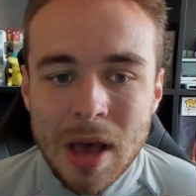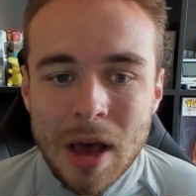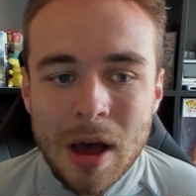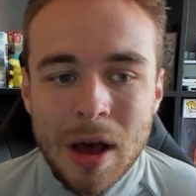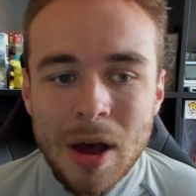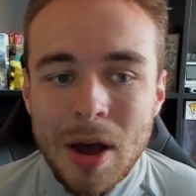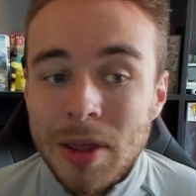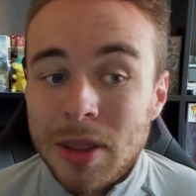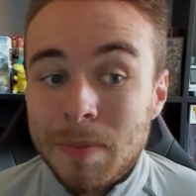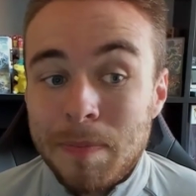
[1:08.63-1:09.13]

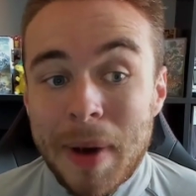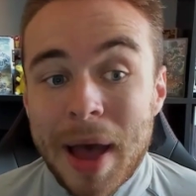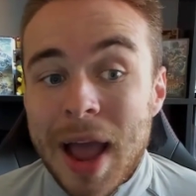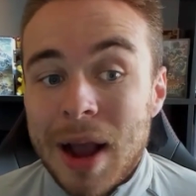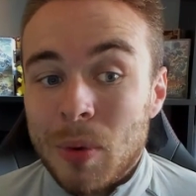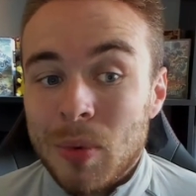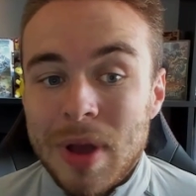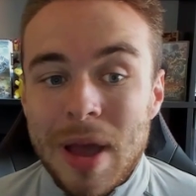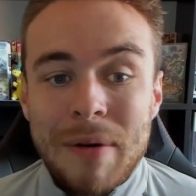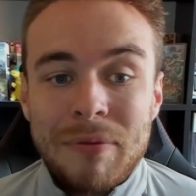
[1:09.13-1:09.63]
At the
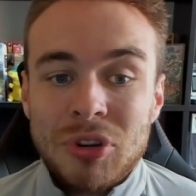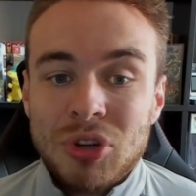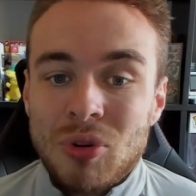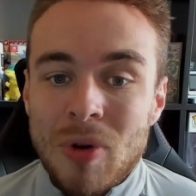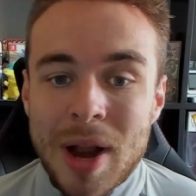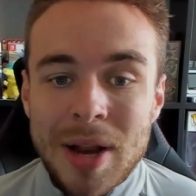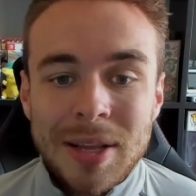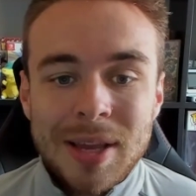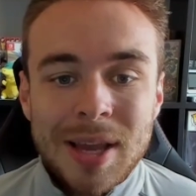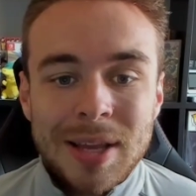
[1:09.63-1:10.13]
back, we have
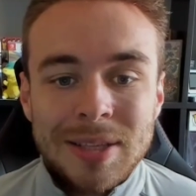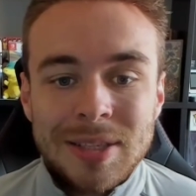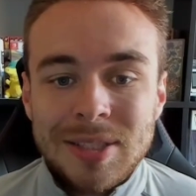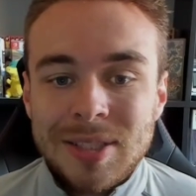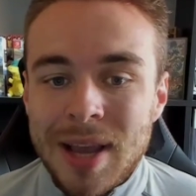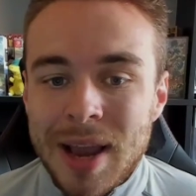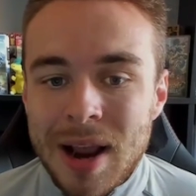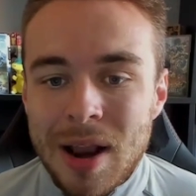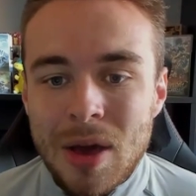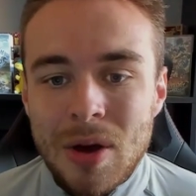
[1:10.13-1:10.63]
Trent,
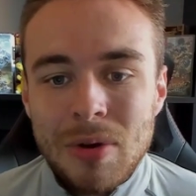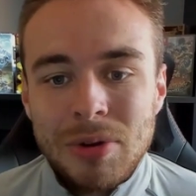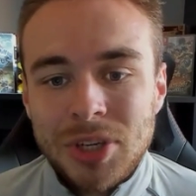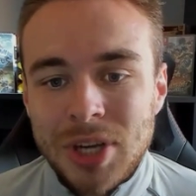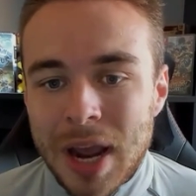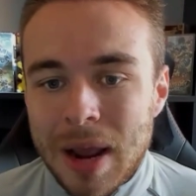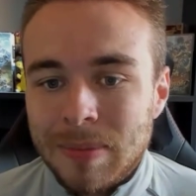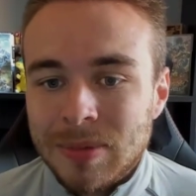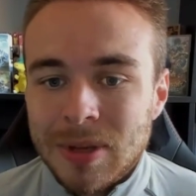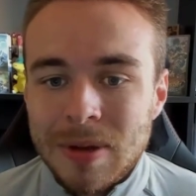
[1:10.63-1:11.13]
Cancelo,
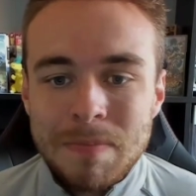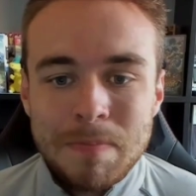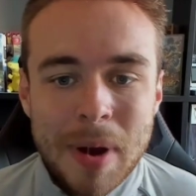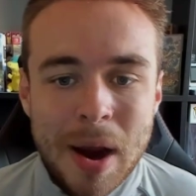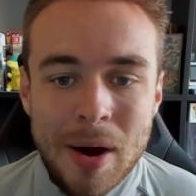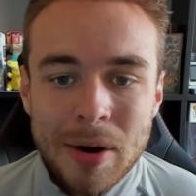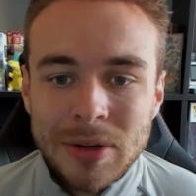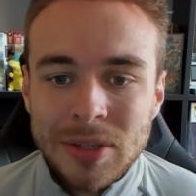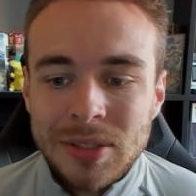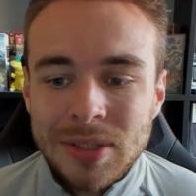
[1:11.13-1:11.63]
James, and
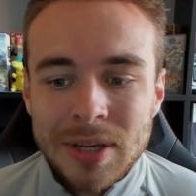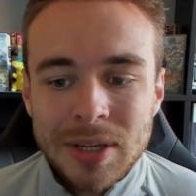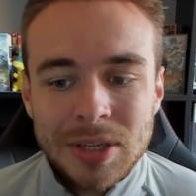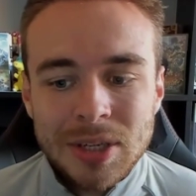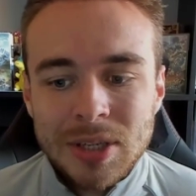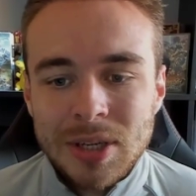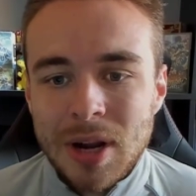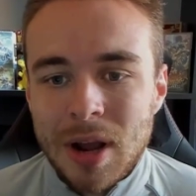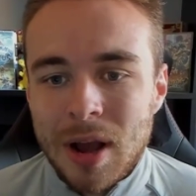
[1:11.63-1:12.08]
Perisic.